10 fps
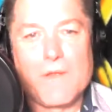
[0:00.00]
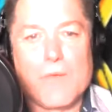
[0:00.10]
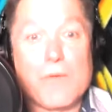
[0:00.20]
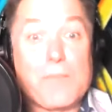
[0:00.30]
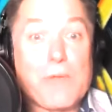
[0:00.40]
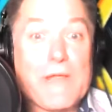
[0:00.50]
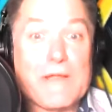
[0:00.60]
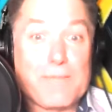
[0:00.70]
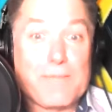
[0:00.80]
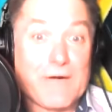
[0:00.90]
We play
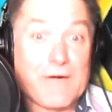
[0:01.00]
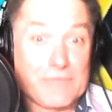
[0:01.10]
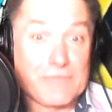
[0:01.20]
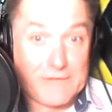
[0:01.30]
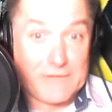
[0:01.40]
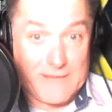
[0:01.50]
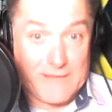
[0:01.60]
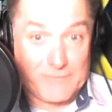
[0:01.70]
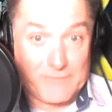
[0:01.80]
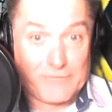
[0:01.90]
comparison
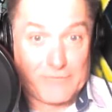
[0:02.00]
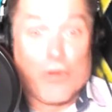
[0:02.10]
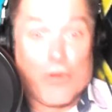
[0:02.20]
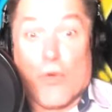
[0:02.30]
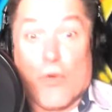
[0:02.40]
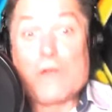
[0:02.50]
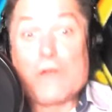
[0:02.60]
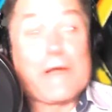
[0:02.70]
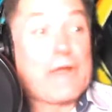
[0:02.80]
games. We look